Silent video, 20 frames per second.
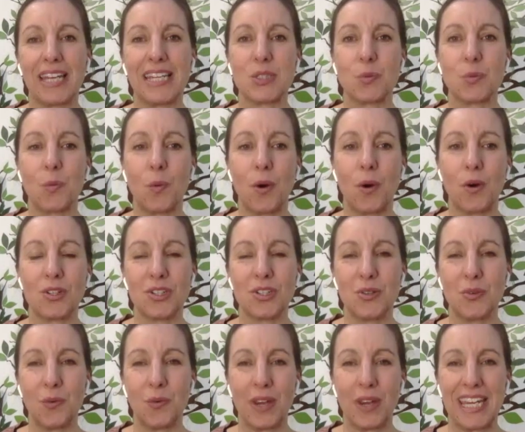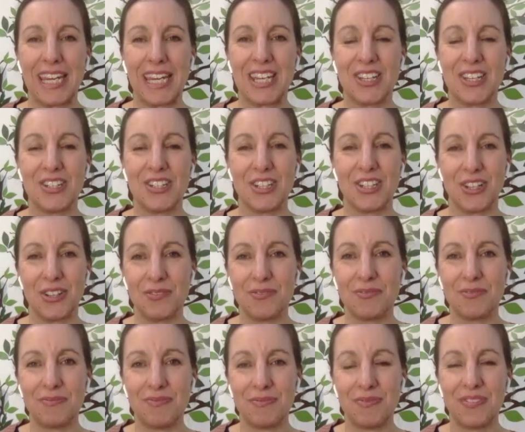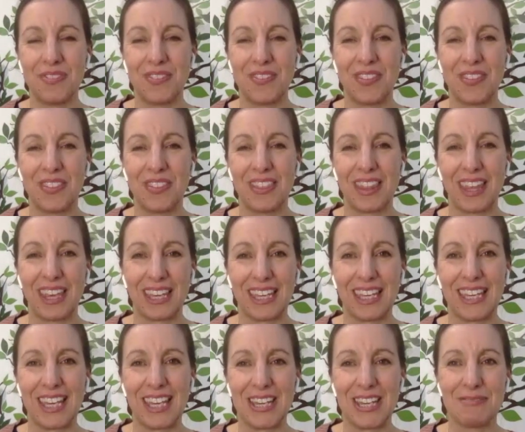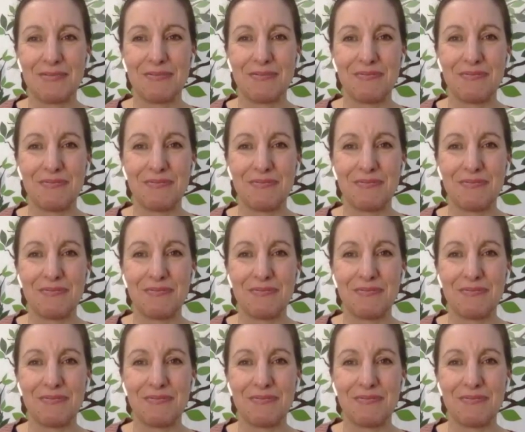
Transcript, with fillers: and it's what we do. Thank you.